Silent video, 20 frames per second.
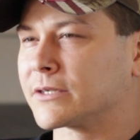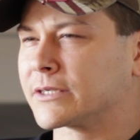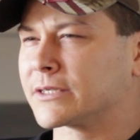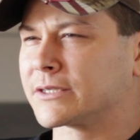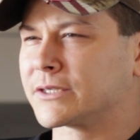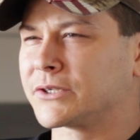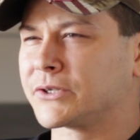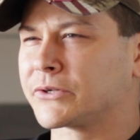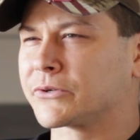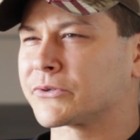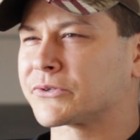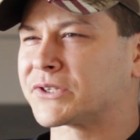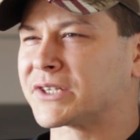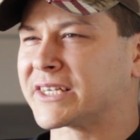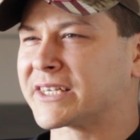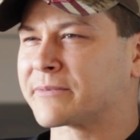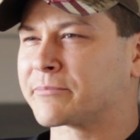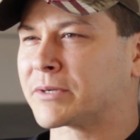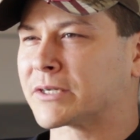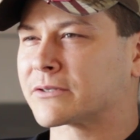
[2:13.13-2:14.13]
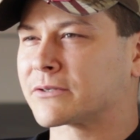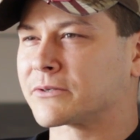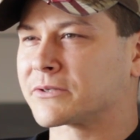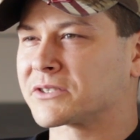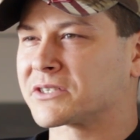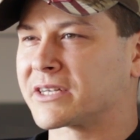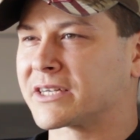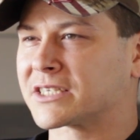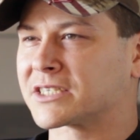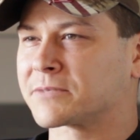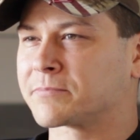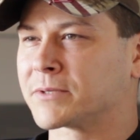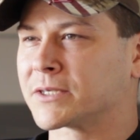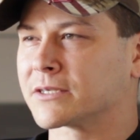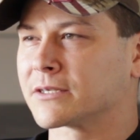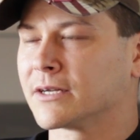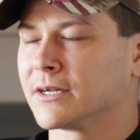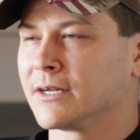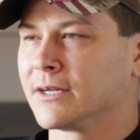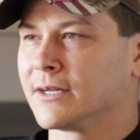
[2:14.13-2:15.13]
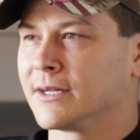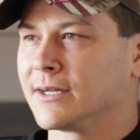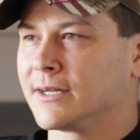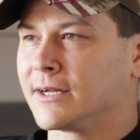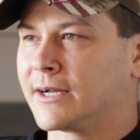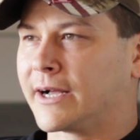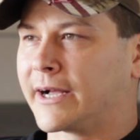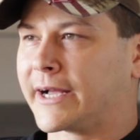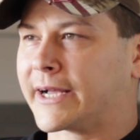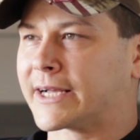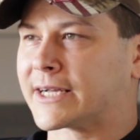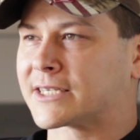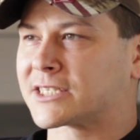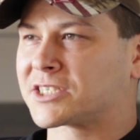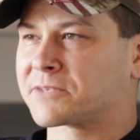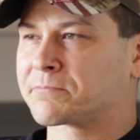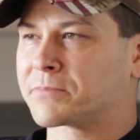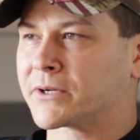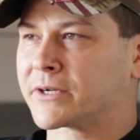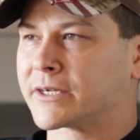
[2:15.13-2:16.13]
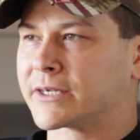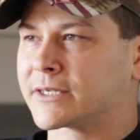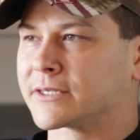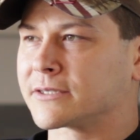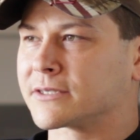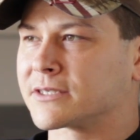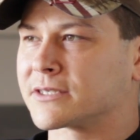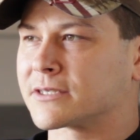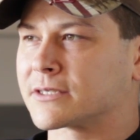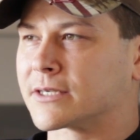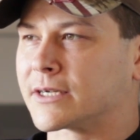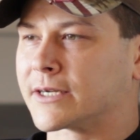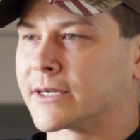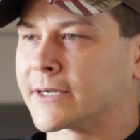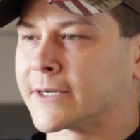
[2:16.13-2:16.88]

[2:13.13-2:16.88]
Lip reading: And you don't think about those things, but I experienced